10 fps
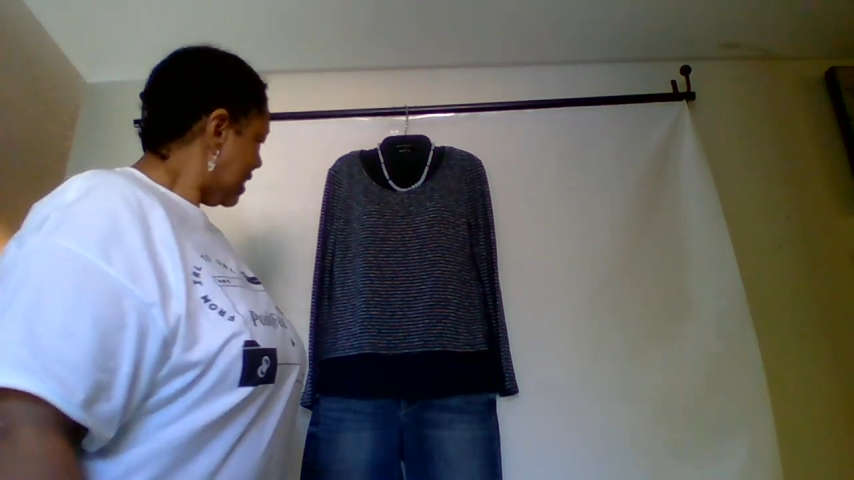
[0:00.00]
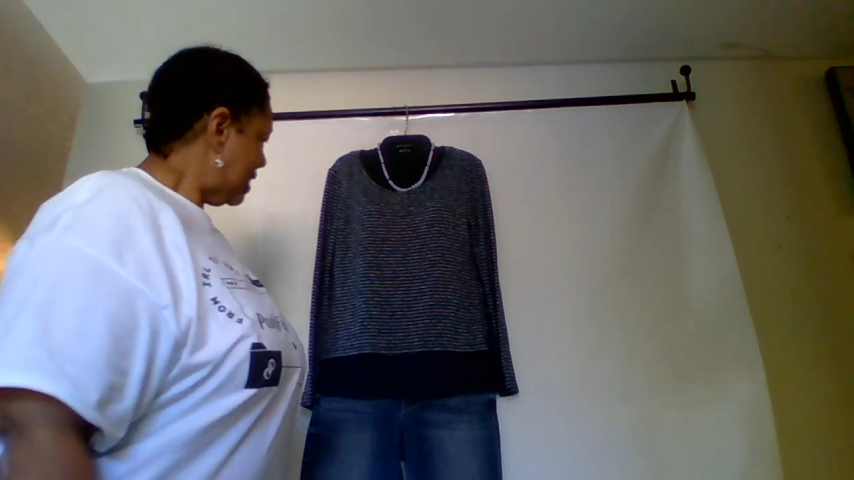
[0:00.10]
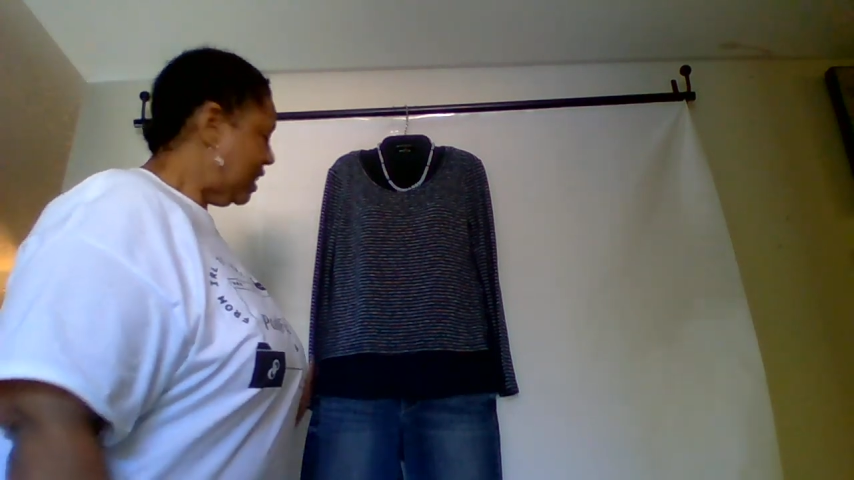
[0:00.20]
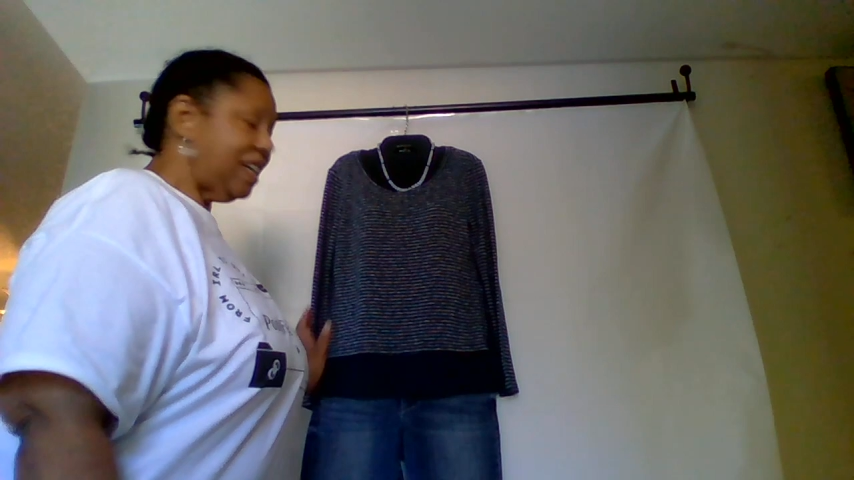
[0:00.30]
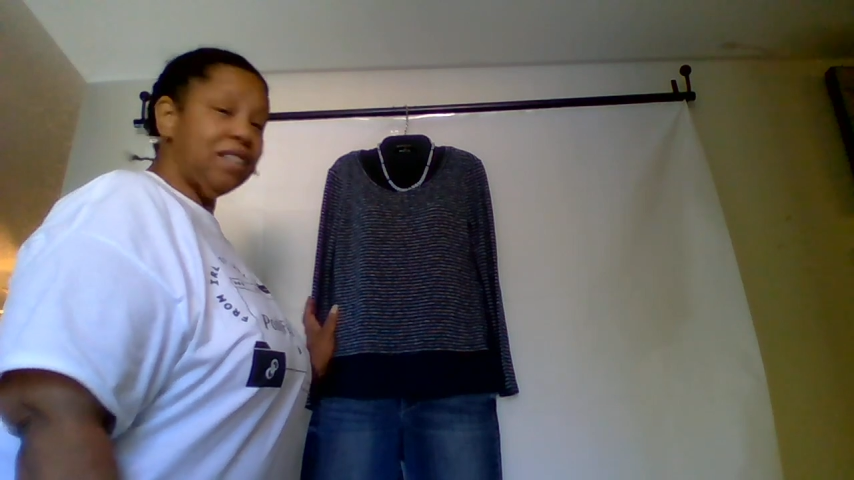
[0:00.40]

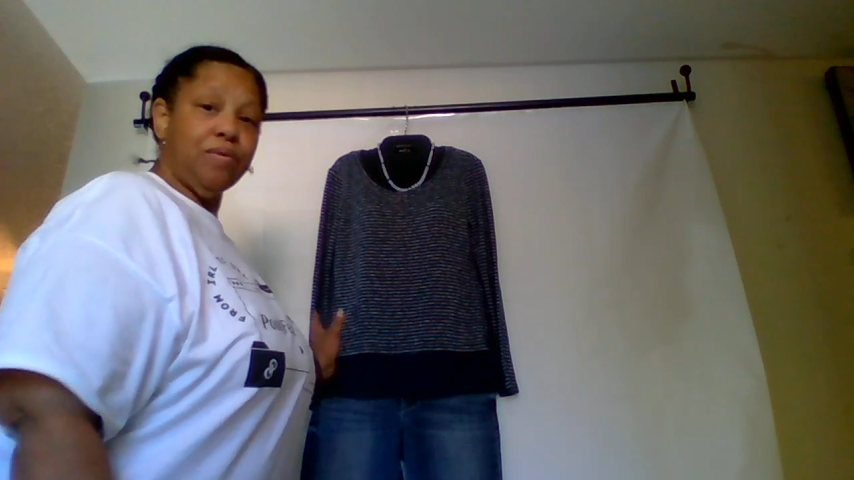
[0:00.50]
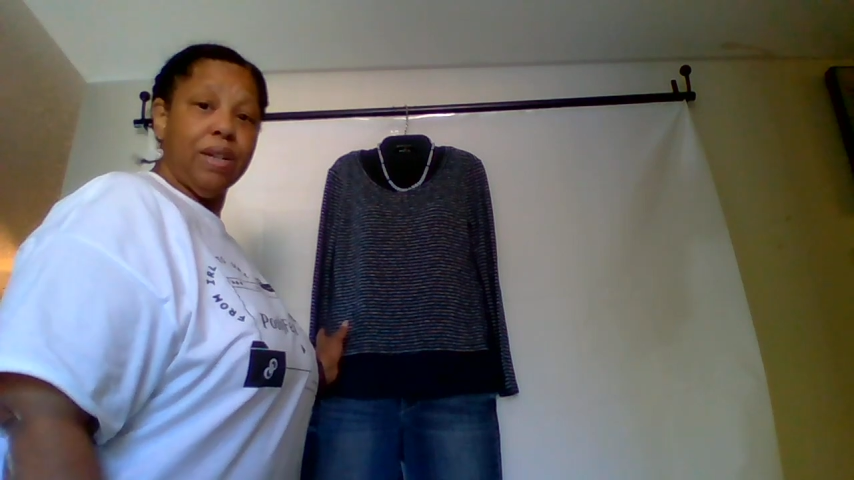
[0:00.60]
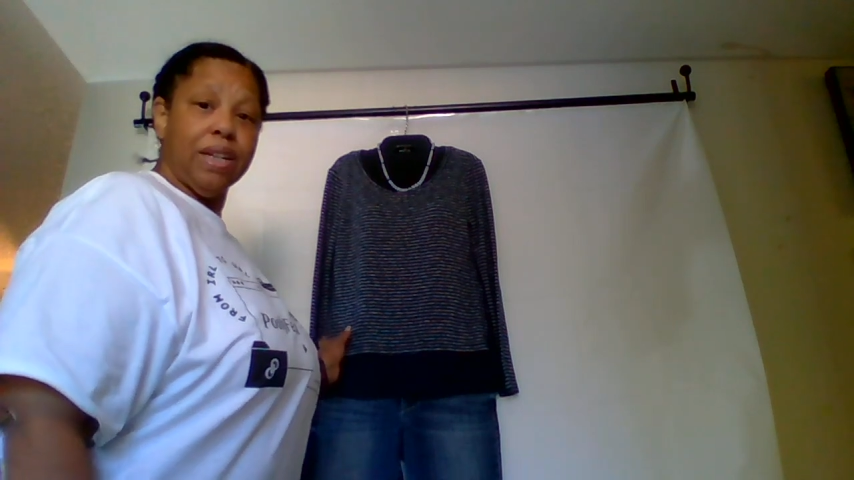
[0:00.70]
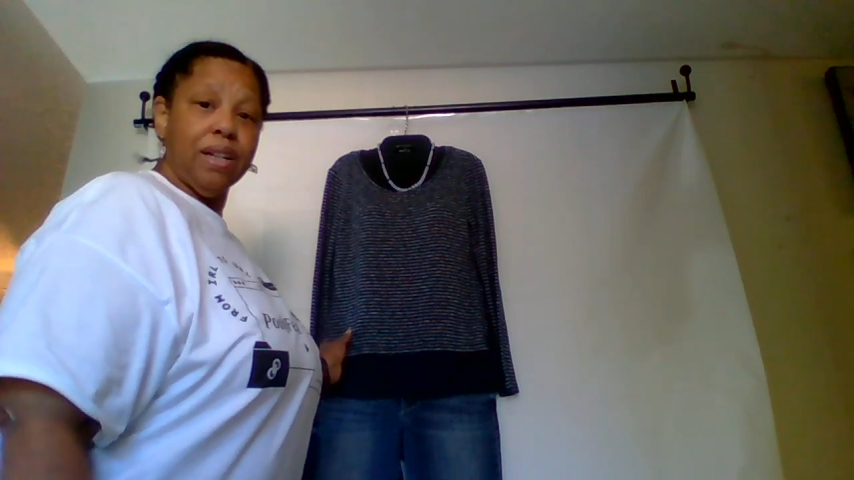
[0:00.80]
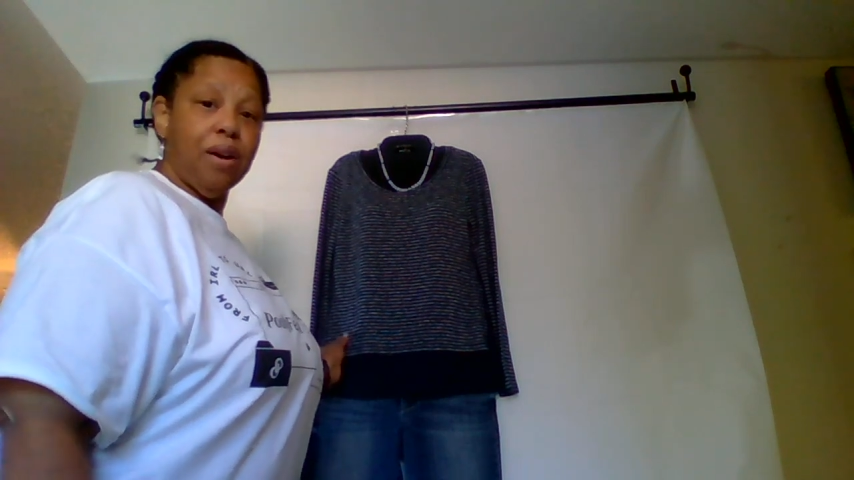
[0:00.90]
Today's
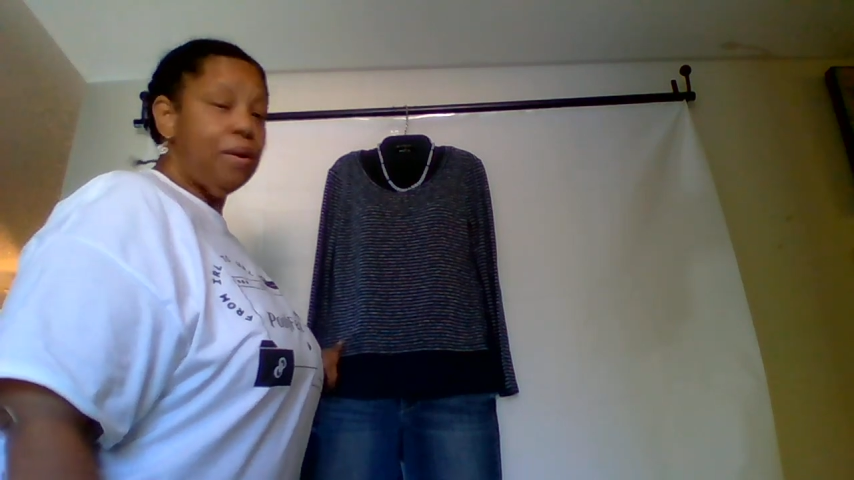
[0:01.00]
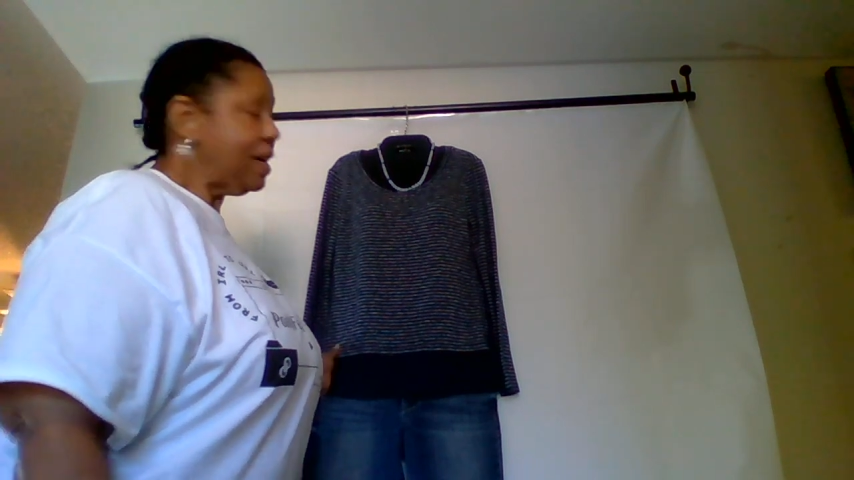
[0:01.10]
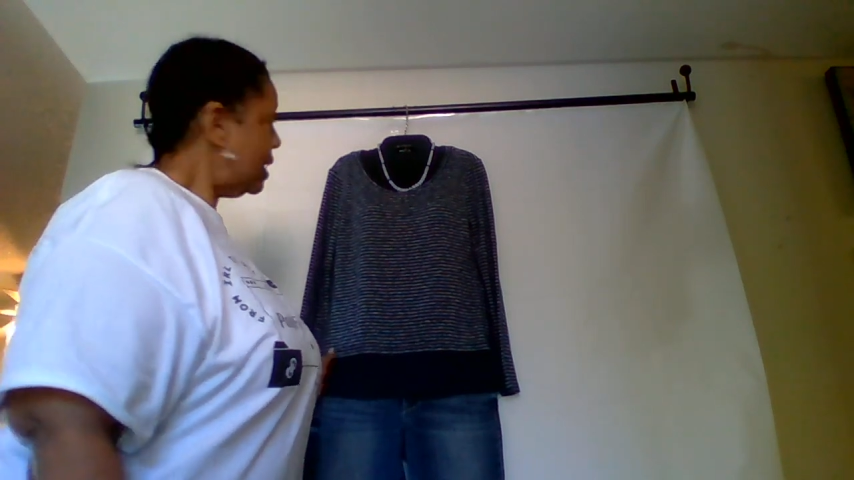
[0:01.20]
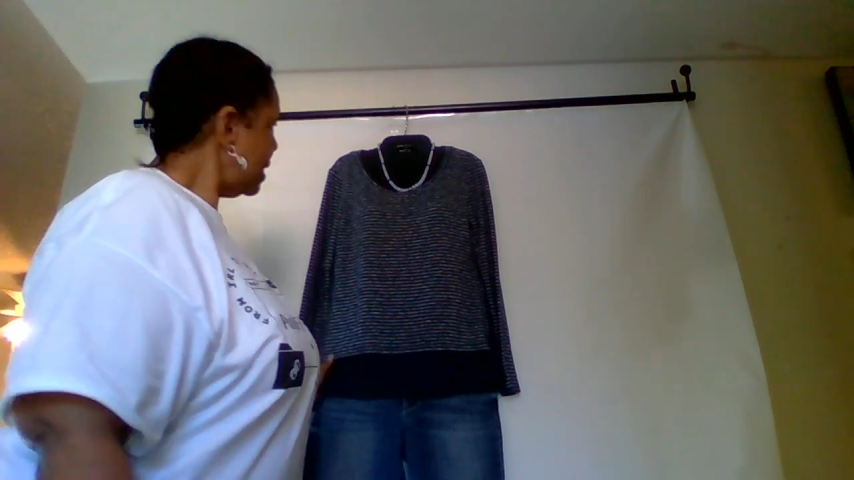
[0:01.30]
video